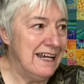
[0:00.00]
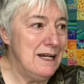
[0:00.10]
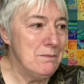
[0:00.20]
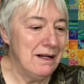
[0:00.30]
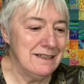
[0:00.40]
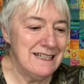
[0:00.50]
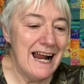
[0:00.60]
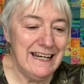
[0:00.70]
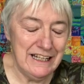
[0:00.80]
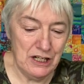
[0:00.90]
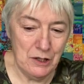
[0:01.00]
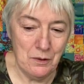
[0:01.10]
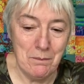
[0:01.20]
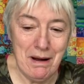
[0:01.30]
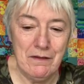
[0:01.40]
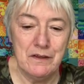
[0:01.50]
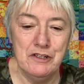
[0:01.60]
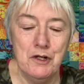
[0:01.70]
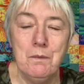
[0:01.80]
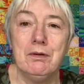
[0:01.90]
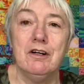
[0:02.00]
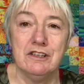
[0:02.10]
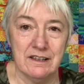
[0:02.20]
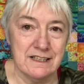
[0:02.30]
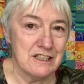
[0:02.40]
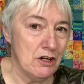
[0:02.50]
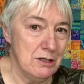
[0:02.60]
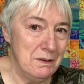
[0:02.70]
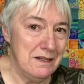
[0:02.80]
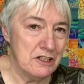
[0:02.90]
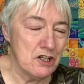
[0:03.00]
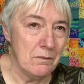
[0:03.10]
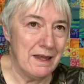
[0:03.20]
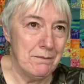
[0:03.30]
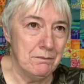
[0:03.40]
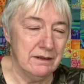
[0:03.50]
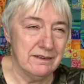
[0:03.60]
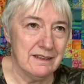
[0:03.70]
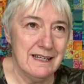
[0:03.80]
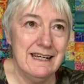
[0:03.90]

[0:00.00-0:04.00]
email telling you about the new product that's going to be in the shop that month.